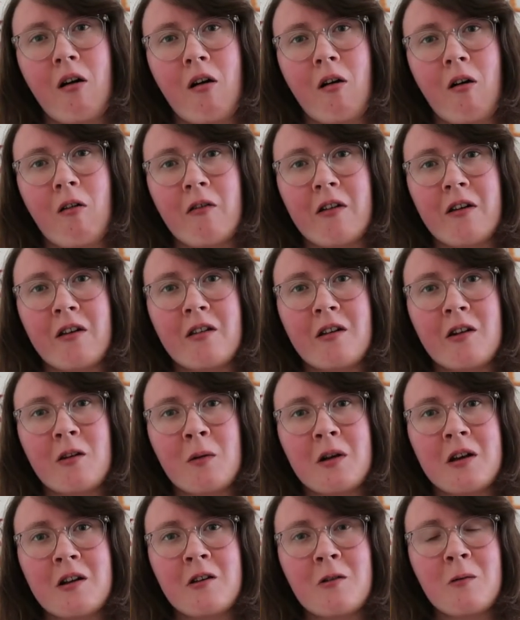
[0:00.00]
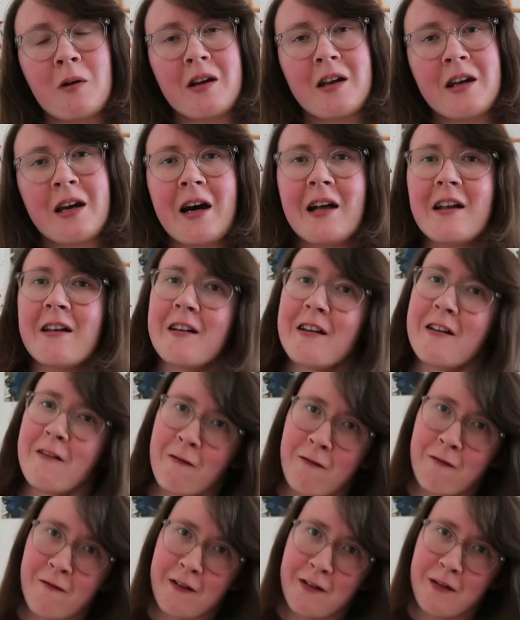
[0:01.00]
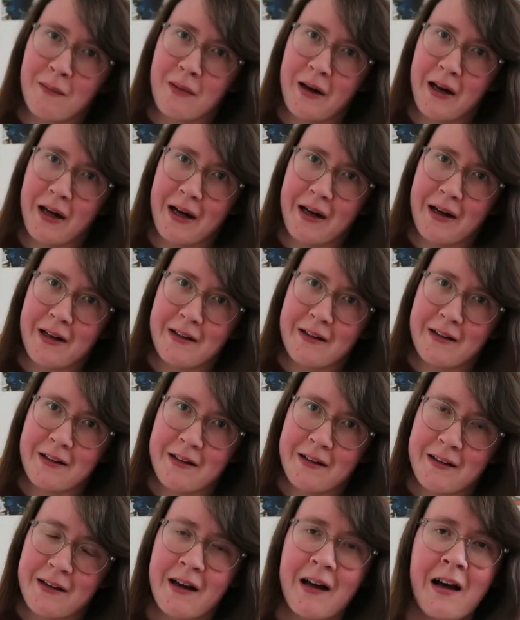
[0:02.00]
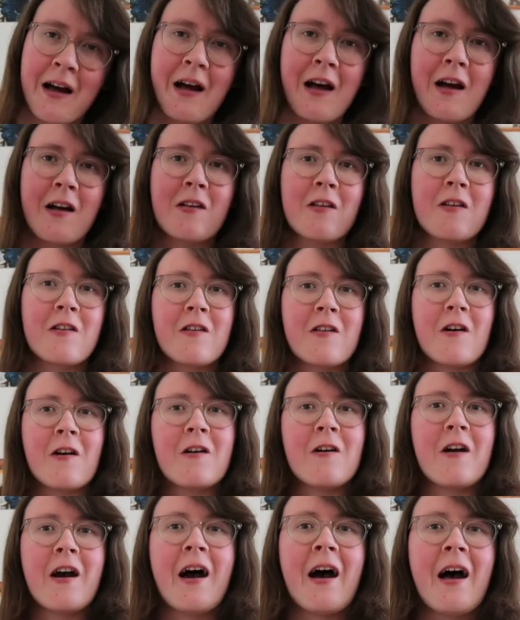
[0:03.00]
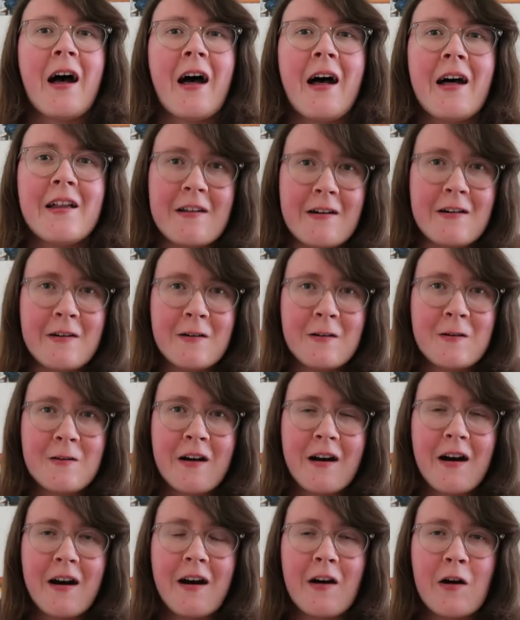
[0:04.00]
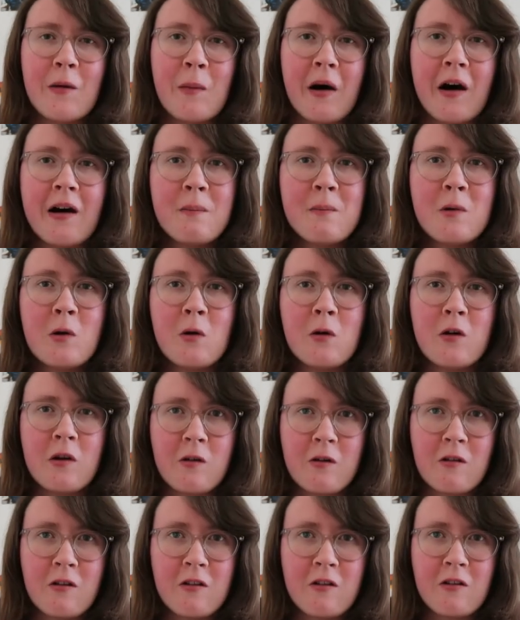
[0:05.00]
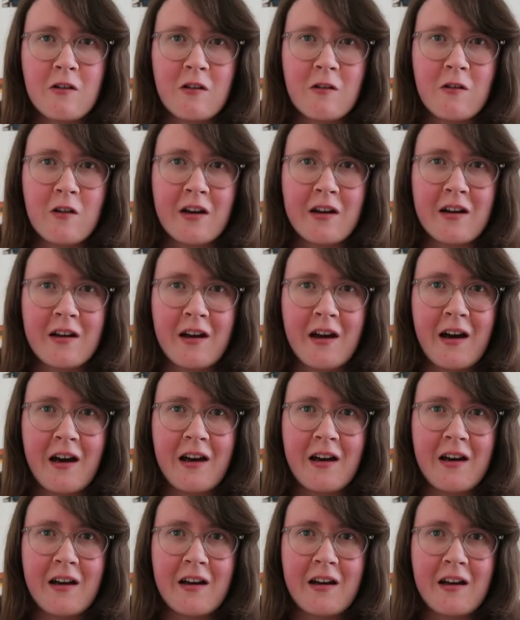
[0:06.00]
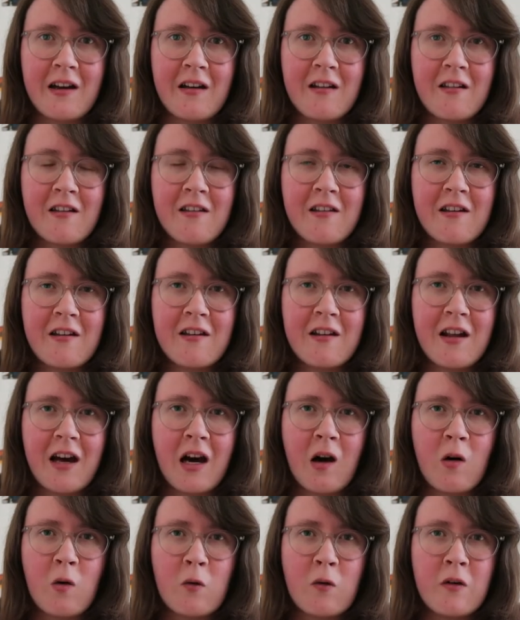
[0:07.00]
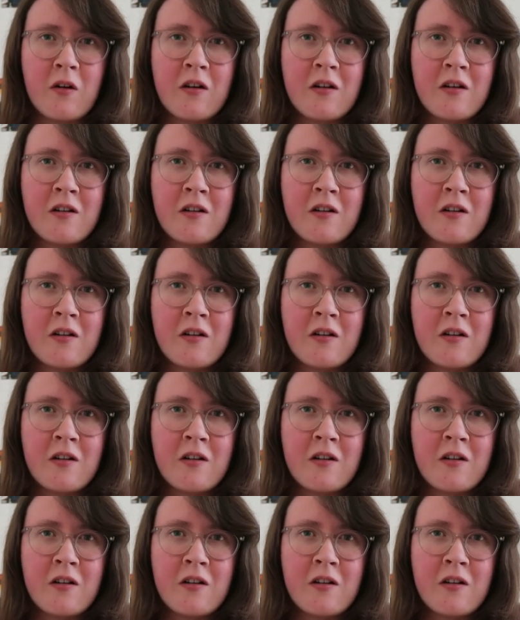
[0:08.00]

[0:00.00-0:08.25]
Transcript: obviously 2020 had a different plan. So hello, um, I'm not used to doing a sit down